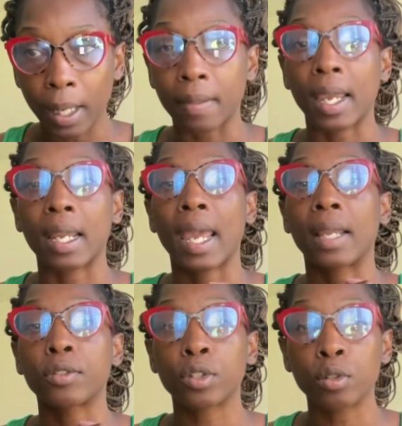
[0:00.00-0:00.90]
and they
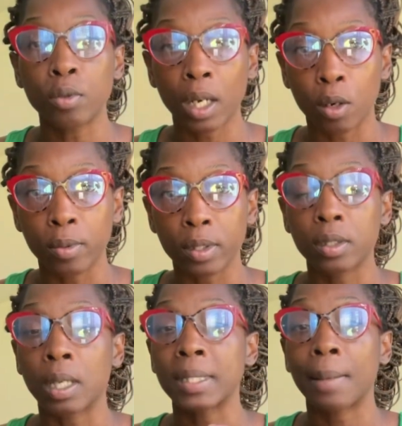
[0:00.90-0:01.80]
had 2 coats,
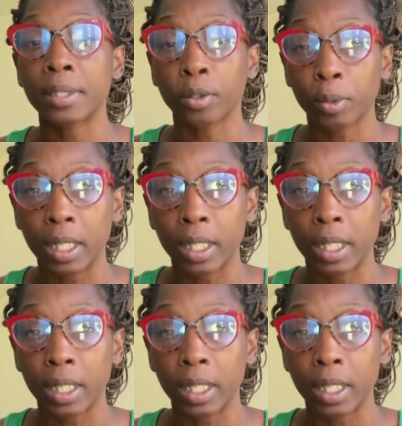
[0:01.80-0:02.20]
sometimes 3